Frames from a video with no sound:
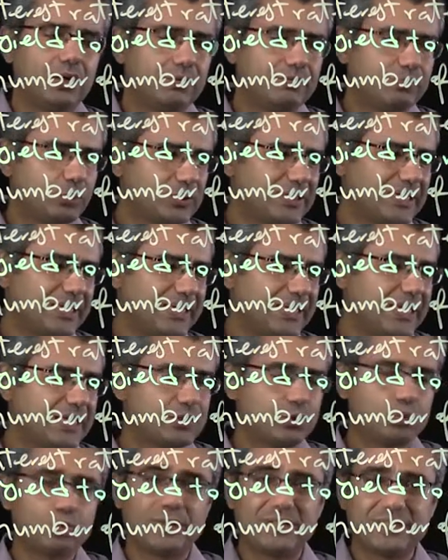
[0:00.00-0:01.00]
for the
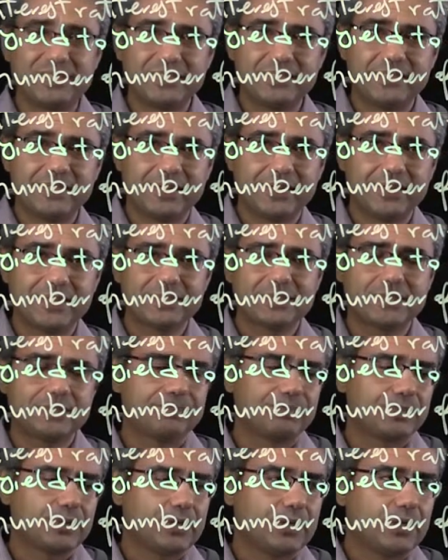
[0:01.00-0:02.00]
next 20 years.
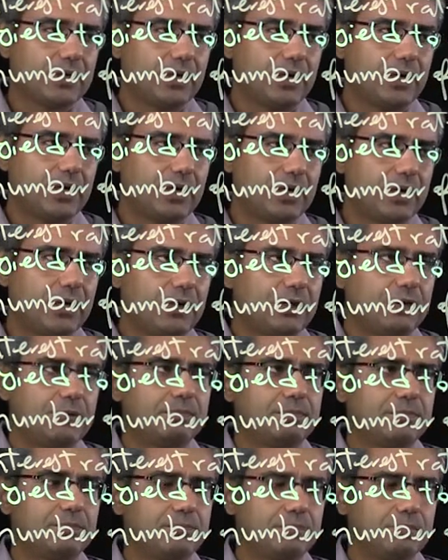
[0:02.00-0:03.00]

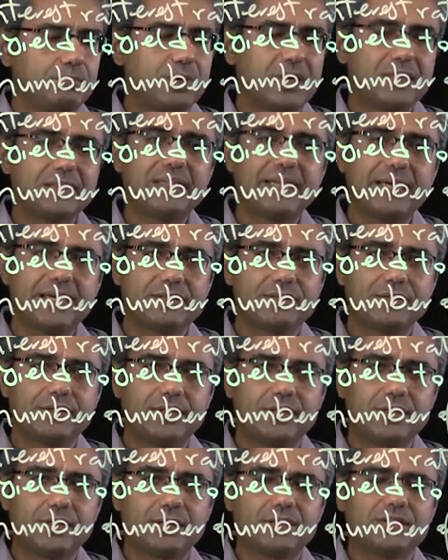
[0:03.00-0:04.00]
But
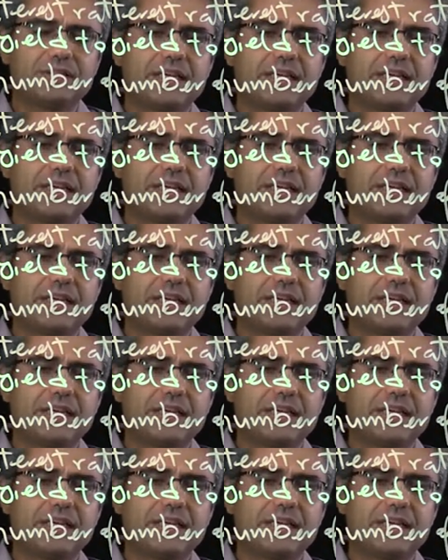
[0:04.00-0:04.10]
later,